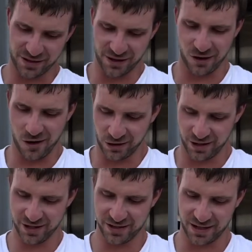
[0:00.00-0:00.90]
They're hard.
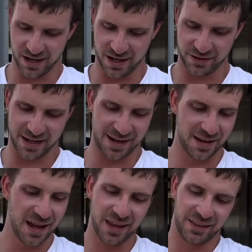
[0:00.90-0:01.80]

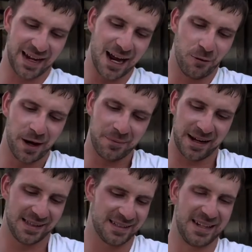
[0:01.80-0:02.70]
The guy I went up
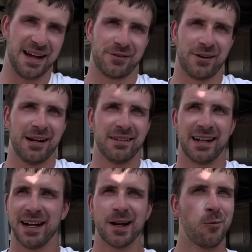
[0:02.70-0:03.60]
against didn't have a great light.
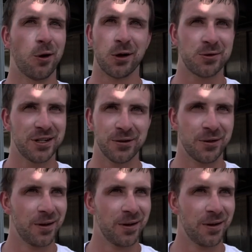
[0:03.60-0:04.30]
He had a 102.